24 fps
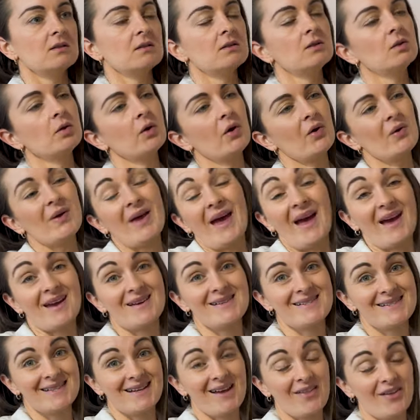look okay
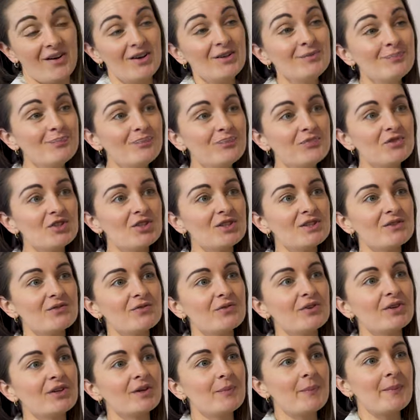together. Just
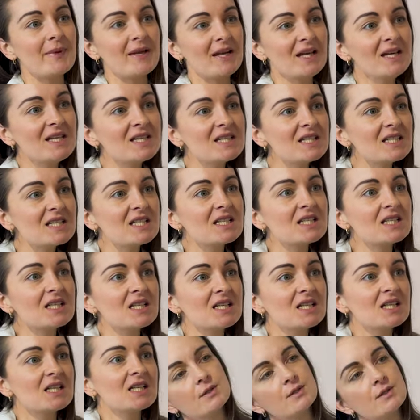for a minute.
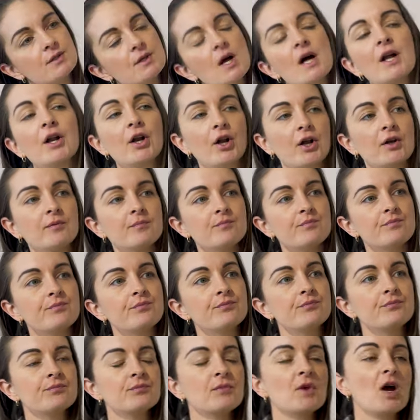I don't know.
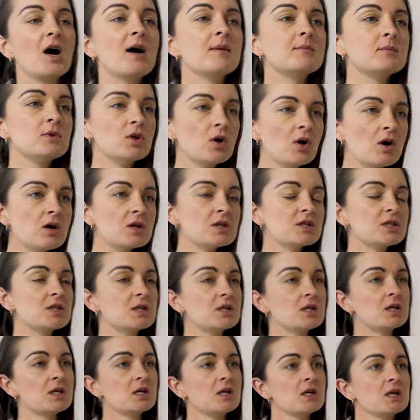I'm not
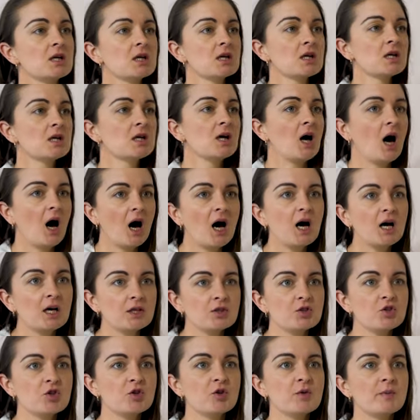
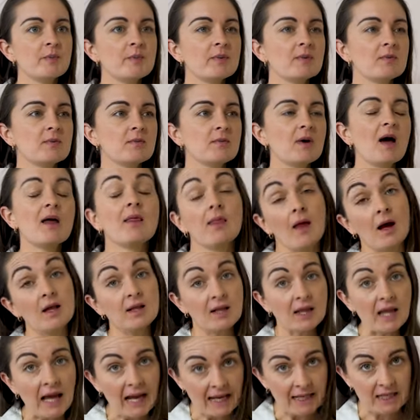100, I
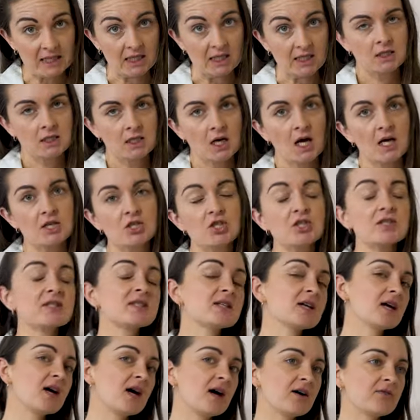like it. I just
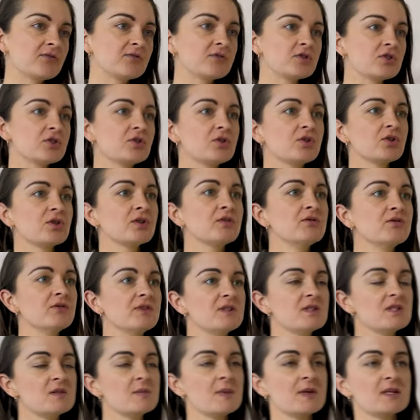have to
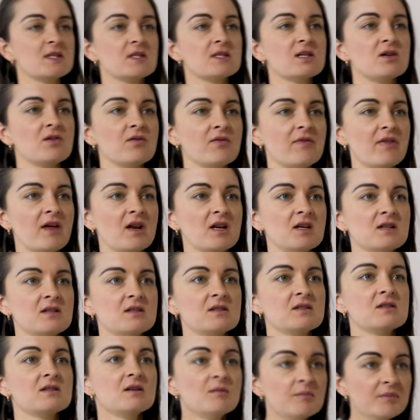convince myself that it's
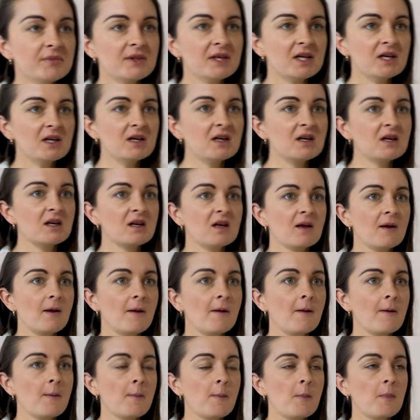something
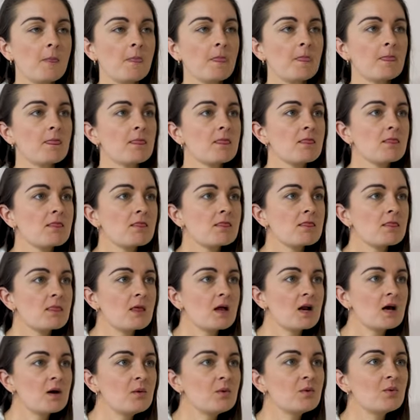
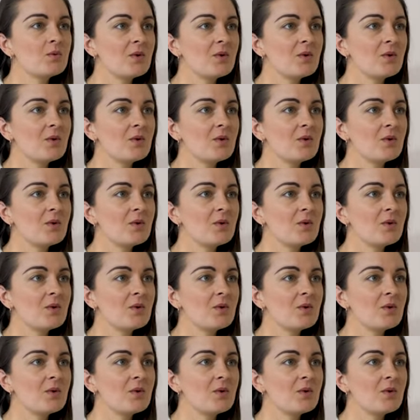that I would